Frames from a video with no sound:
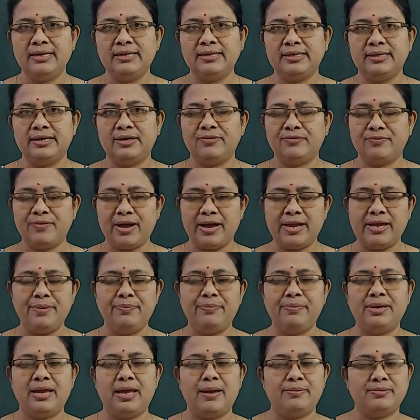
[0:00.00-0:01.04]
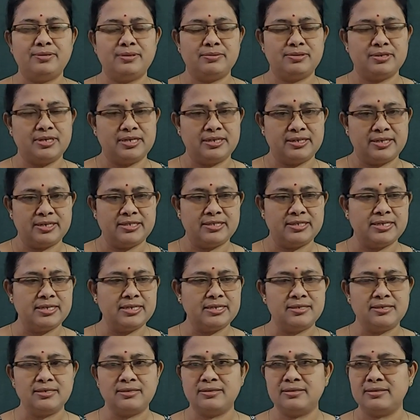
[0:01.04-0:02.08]
there are 5 types of
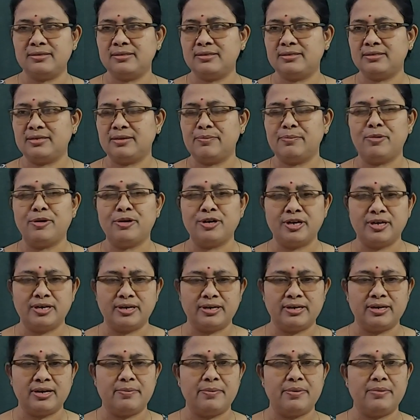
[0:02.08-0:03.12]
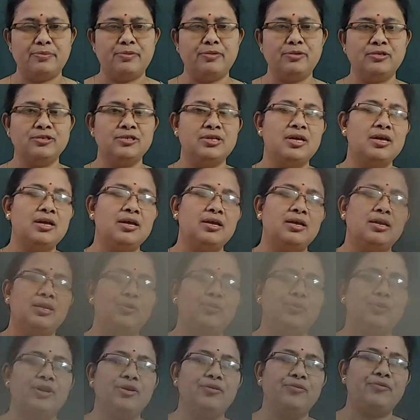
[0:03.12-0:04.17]
sentences. In some modern grammar books,
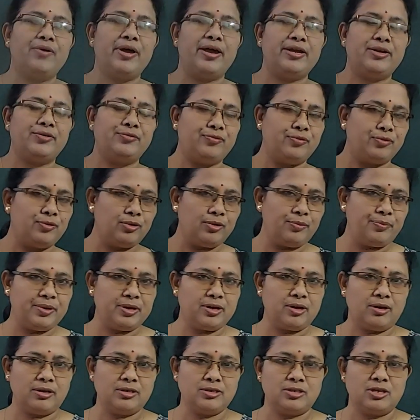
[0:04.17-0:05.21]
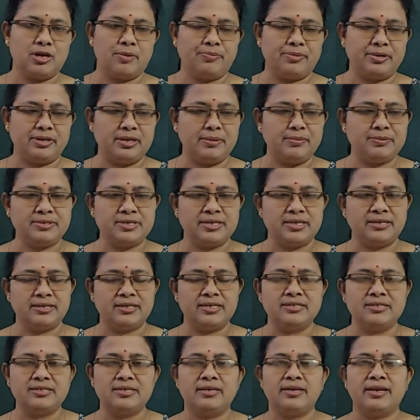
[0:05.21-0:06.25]
you can find 4 because operative
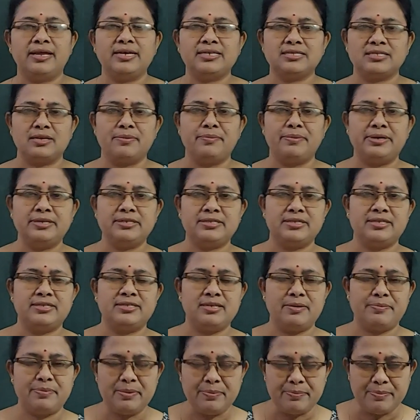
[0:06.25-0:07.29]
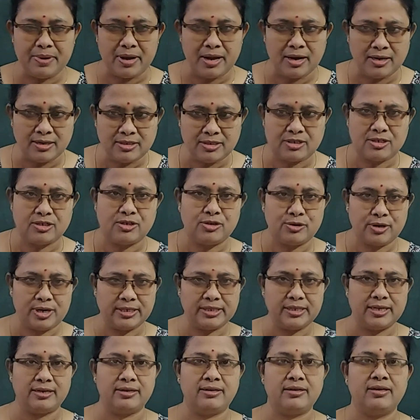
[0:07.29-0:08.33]
sentence and exclamative sentence have been merged
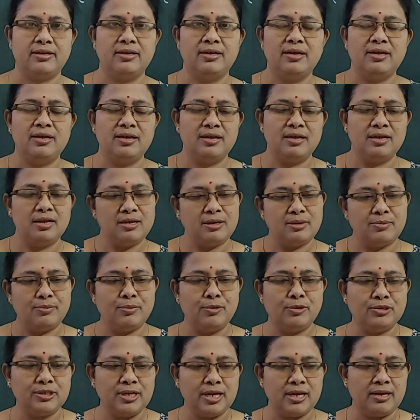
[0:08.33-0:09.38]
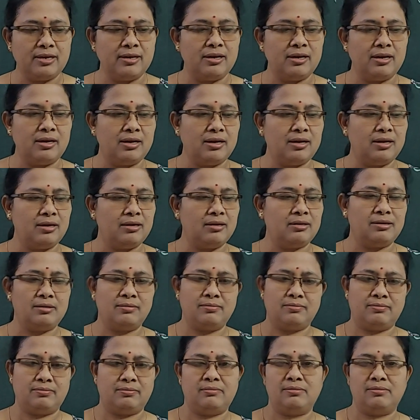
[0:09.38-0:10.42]
together. Both are